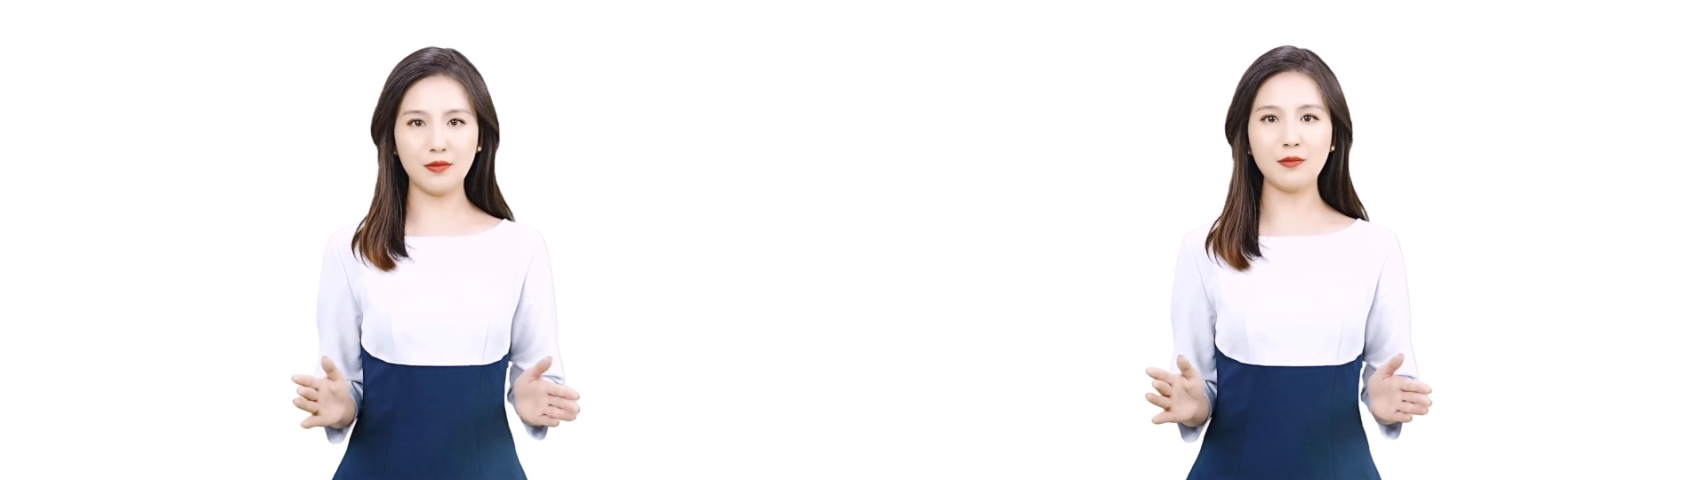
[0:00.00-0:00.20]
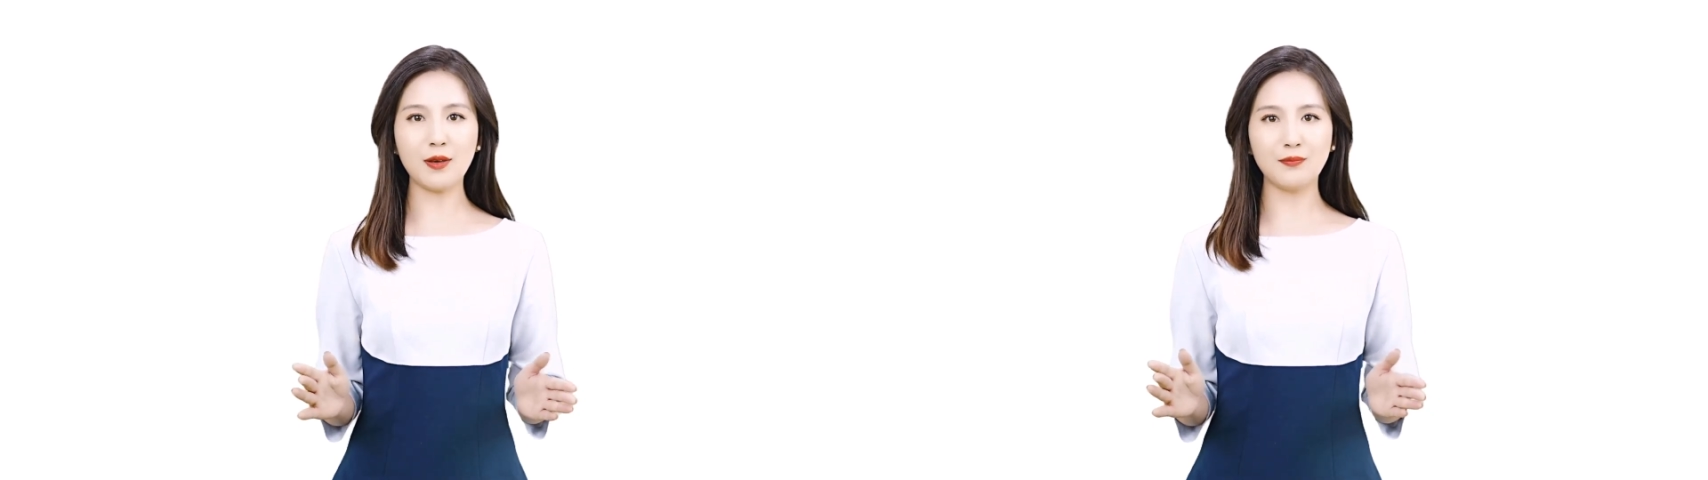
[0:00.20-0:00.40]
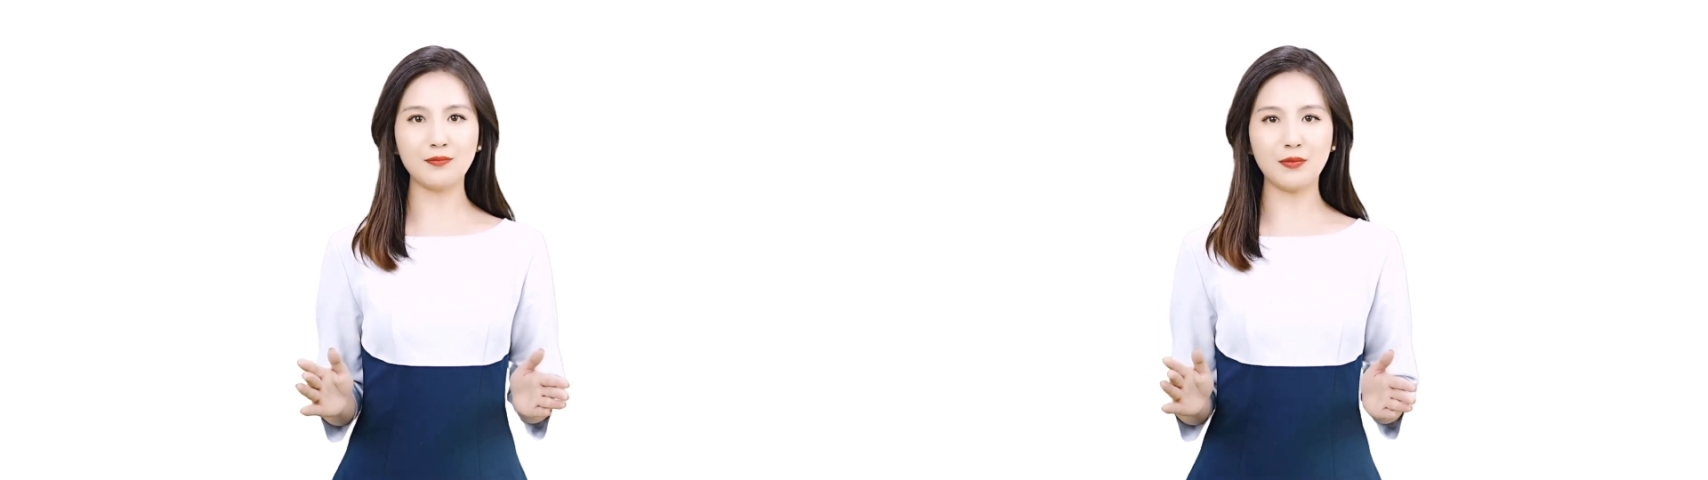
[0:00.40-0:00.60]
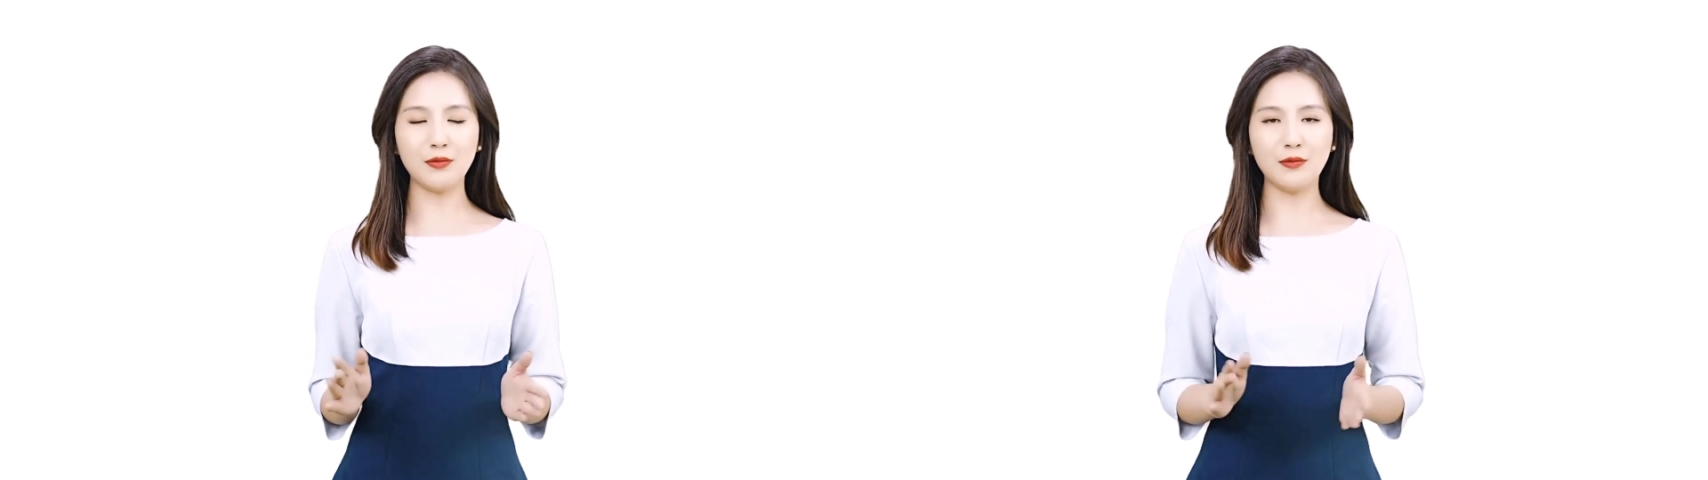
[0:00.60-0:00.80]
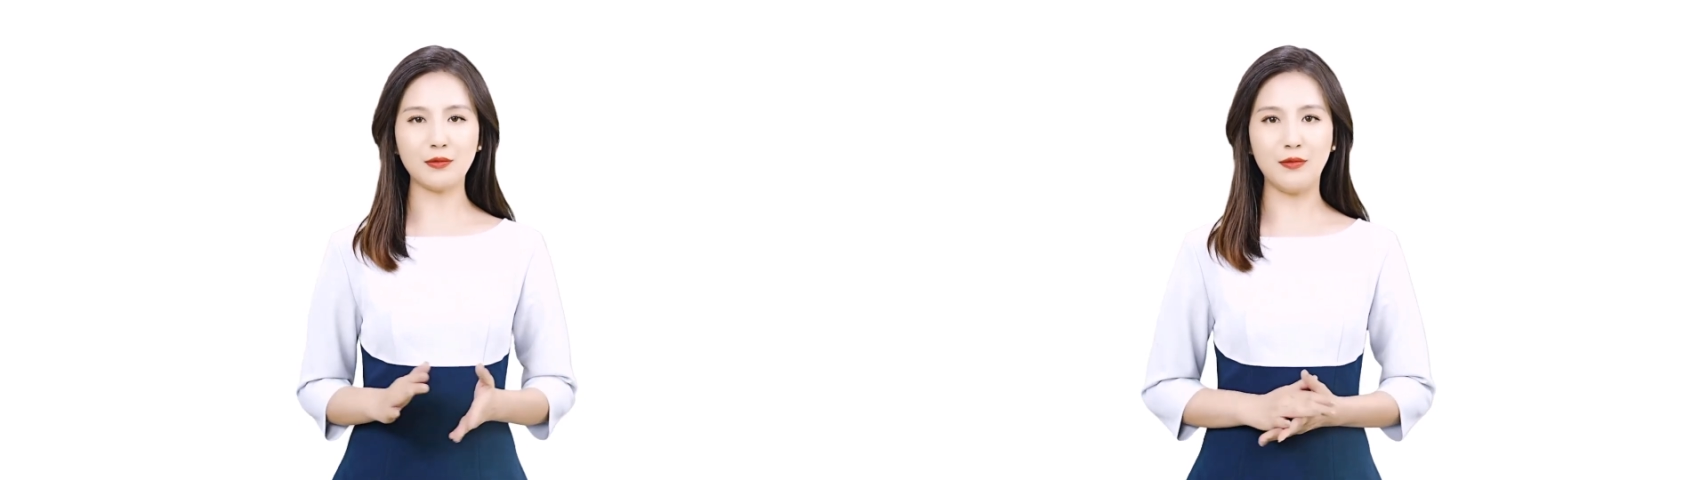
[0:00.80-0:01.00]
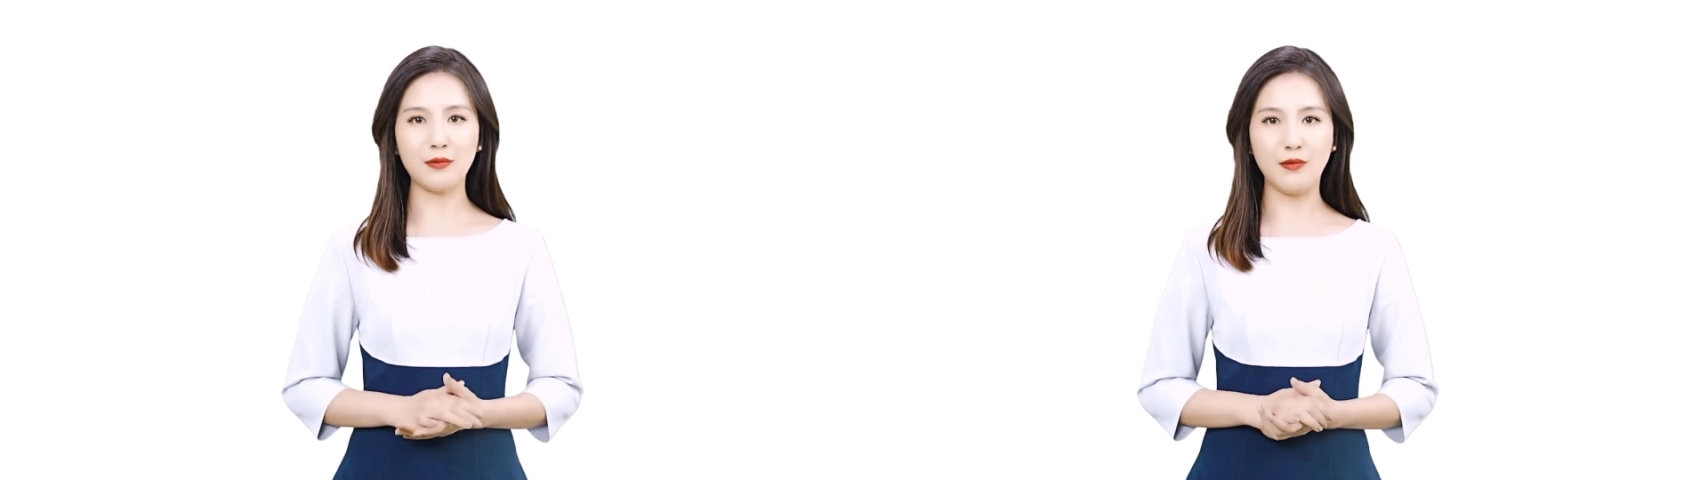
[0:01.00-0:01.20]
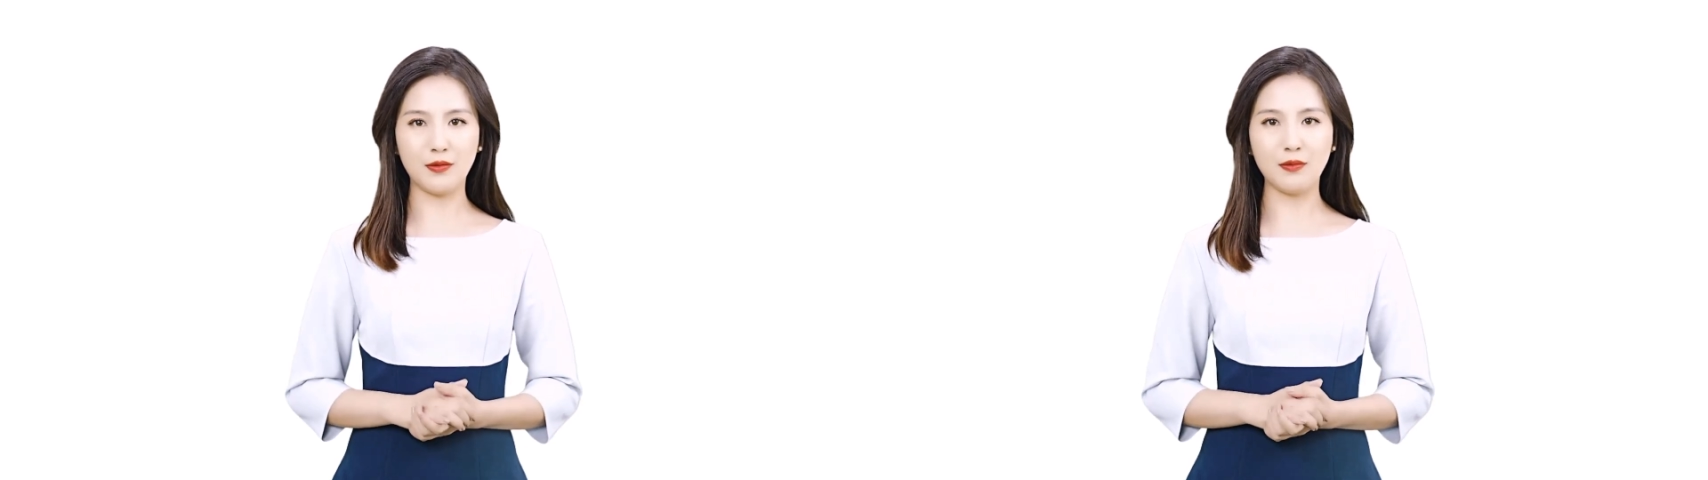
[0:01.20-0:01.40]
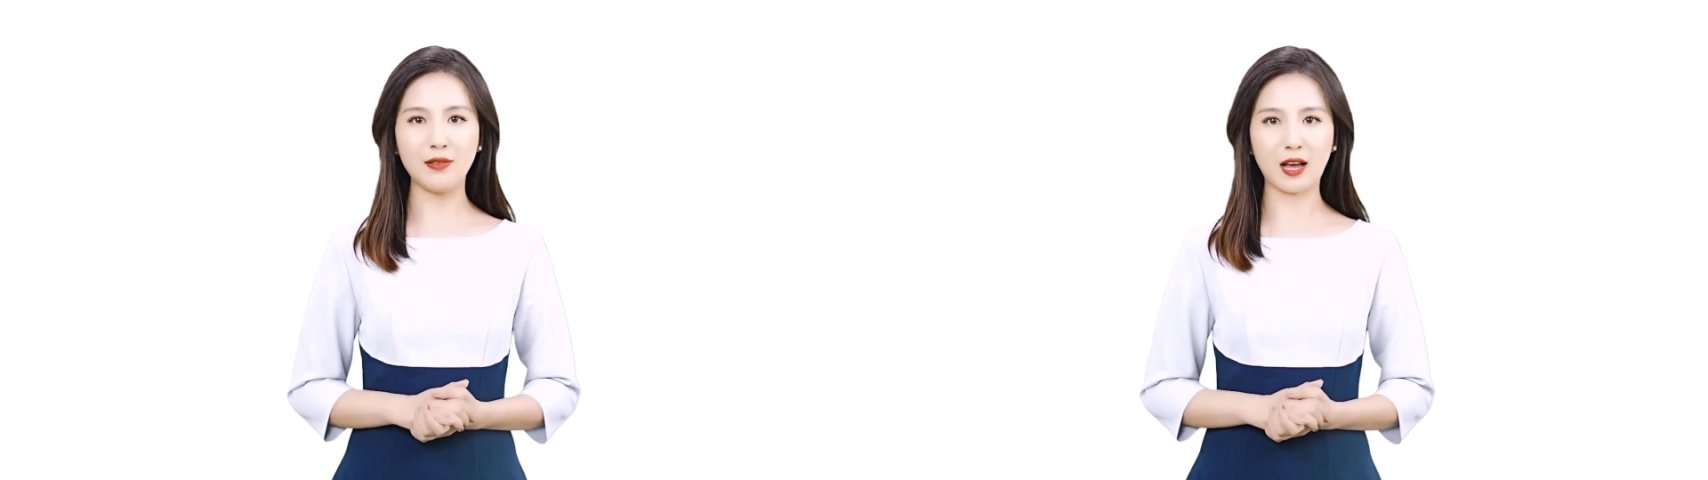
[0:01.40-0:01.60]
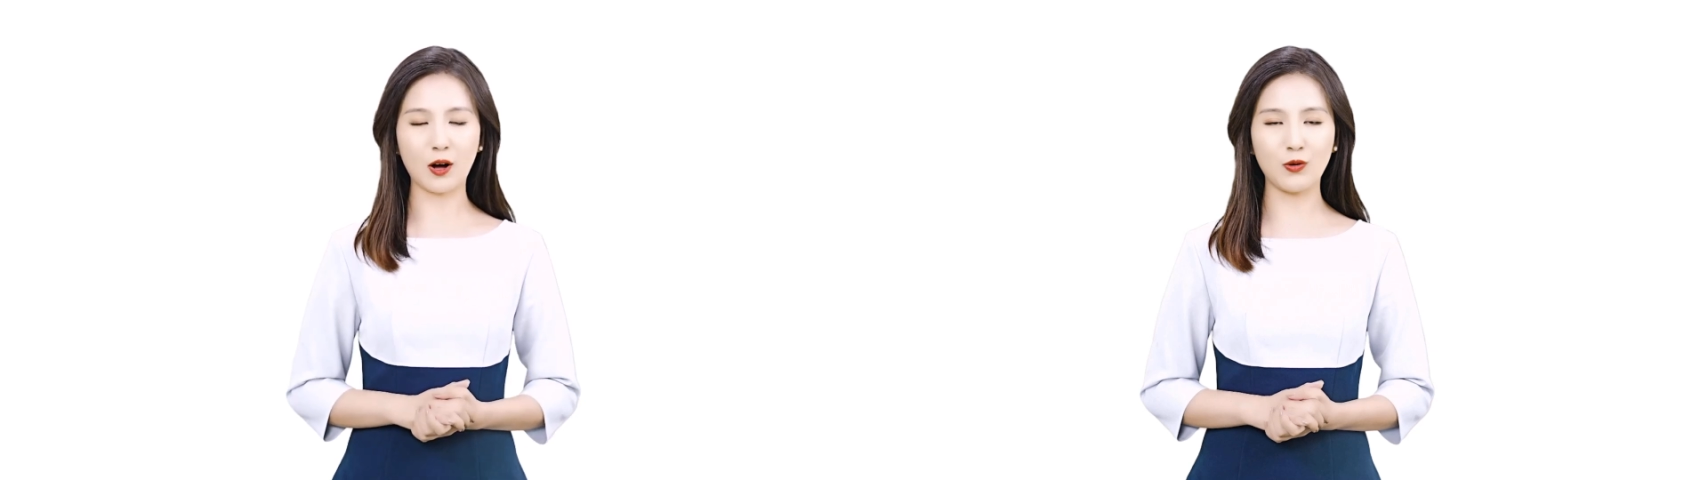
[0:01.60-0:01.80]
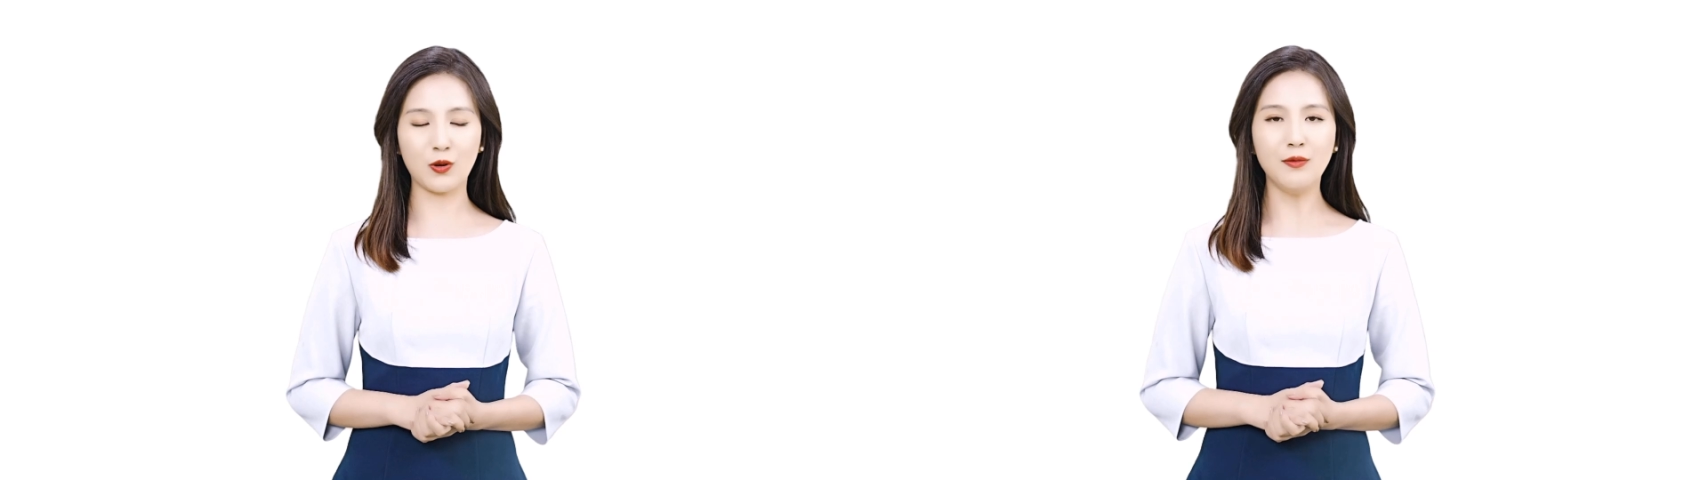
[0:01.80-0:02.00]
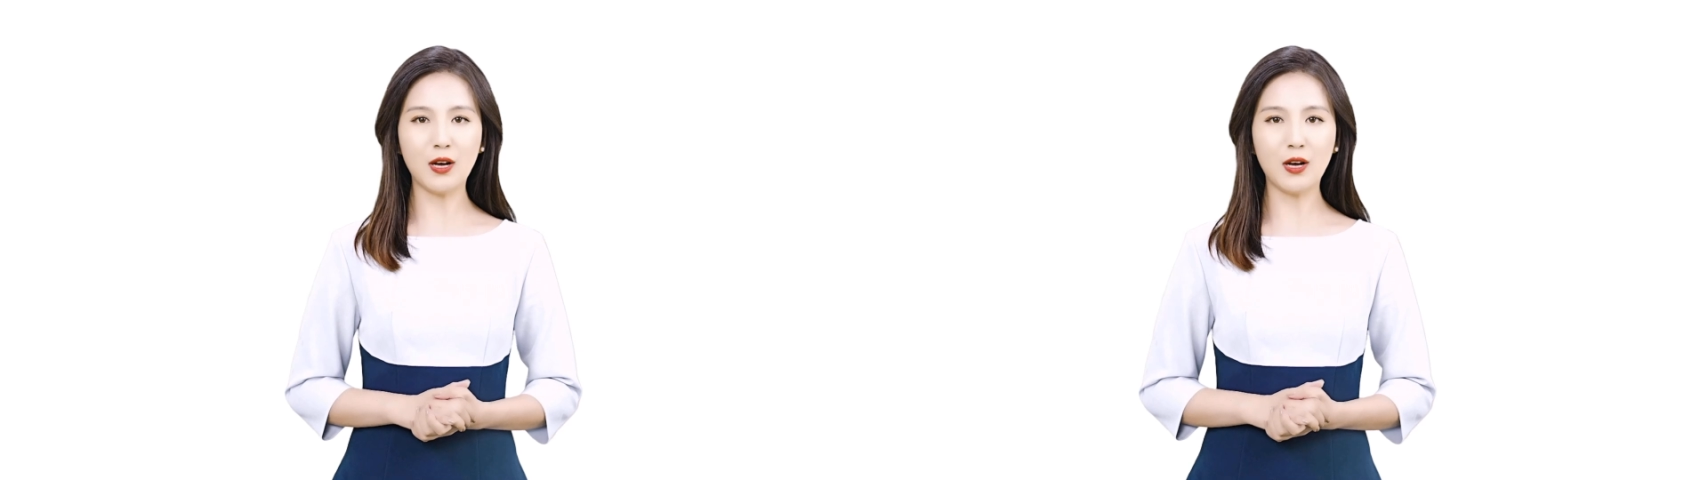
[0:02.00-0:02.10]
M. Now,